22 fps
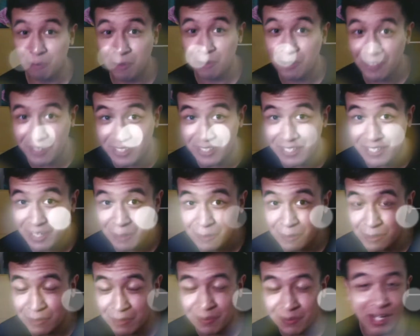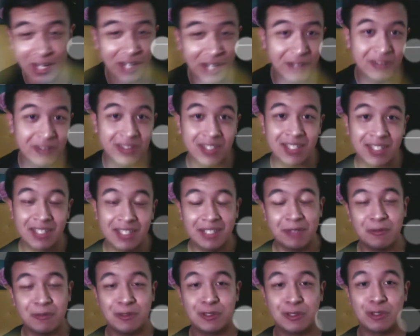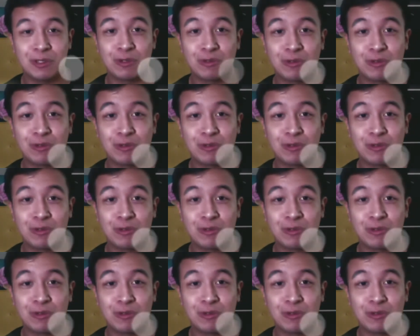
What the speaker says: Kitani was even out, we sold